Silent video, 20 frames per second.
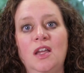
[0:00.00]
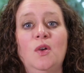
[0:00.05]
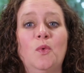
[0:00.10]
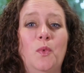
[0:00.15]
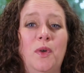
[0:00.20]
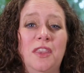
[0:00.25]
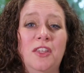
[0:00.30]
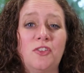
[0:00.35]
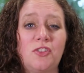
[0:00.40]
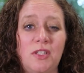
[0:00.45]

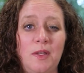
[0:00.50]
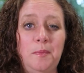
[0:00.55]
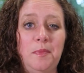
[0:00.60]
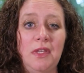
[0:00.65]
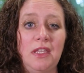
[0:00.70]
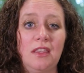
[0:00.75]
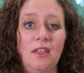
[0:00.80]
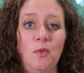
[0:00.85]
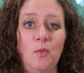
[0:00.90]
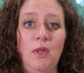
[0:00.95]
When there's
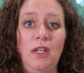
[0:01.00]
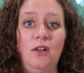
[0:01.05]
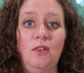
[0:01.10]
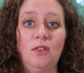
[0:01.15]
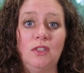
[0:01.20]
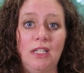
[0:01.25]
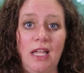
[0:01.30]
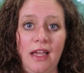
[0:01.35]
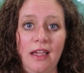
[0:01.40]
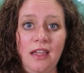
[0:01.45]
something that we
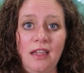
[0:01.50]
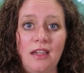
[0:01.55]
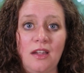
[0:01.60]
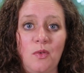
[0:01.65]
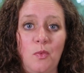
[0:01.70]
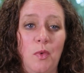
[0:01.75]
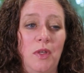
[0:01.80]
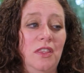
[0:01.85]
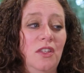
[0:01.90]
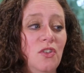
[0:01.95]
don't like,
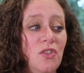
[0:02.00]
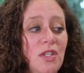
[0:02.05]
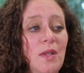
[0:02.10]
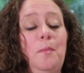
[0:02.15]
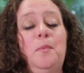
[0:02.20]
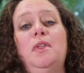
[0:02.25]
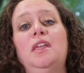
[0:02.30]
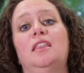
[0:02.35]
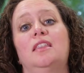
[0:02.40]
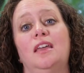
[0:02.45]
when there's
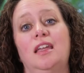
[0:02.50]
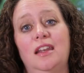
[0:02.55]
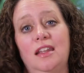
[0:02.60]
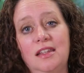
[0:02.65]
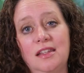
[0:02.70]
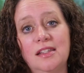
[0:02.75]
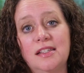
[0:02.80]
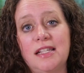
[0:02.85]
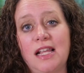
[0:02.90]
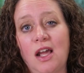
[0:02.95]
something that
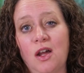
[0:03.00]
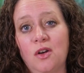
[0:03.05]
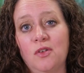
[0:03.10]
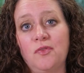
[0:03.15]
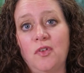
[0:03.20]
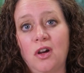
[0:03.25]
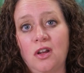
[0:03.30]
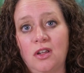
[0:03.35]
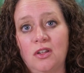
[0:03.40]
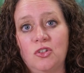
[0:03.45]
is out
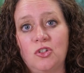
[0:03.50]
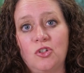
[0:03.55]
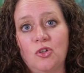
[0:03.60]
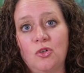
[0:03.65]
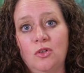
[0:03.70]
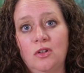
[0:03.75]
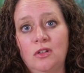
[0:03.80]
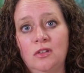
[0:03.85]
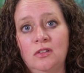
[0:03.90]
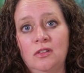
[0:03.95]
of our
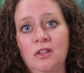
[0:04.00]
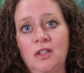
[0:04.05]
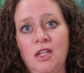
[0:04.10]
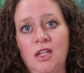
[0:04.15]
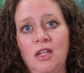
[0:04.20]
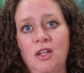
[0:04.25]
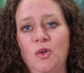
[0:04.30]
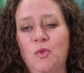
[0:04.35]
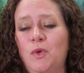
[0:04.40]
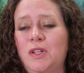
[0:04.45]
control,
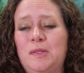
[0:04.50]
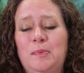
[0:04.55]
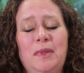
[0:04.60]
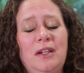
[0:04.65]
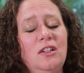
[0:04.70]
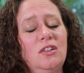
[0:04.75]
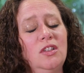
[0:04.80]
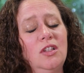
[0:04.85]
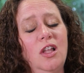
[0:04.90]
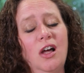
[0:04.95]
we
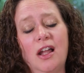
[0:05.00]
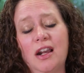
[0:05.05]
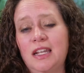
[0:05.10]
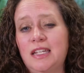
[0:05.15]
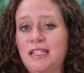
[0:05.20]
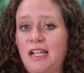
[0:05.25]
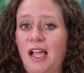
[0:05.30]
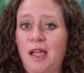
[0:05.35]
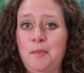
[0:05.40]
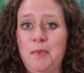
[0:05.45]
spend a lot
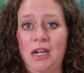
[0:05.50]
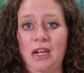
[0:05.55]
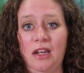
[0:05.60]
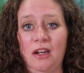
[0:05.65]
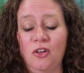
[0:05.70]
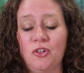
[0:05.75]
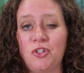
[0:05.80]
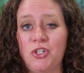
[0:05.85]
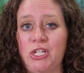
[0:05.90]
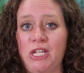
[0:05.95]
of time and
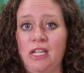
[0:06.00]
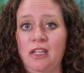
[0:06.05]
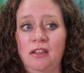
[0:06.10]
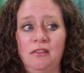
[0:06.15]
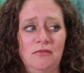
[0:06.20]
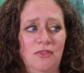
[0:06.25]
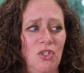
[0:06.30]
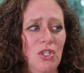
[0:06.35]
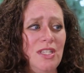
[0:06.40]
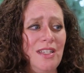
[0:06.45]

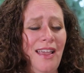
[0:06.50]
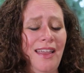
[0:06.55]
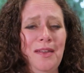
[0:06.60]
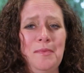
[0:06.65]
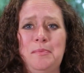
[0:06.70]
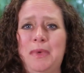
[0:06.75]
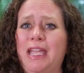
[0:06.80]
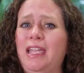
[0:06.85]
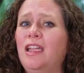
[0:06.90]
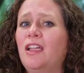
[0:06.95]
energy just kind
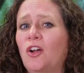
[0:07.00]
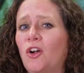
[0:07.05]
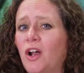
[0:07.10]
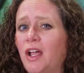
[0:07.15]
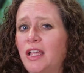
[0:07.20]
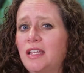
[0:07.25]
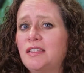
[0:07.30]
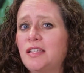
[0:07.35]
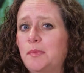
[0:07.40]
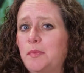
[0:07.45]
of banging our
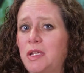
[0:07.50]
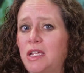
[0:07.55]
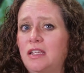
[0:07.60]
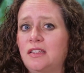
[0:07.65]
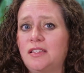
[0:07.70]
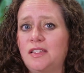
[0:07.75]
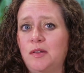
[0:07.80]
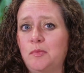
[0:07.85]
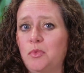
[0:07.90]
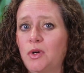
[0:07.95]
heads up
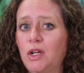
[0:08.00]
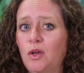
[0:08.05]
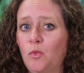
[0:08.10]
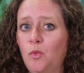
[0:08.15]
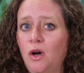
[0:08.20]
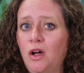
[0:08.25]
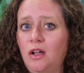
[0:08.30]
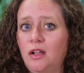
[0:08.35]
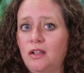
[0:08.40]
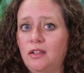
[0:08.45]
against a brick
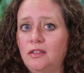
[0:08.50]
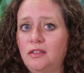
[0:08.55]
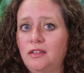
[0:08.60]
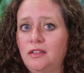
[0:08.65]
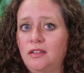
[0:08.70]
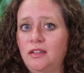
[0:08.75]
wall.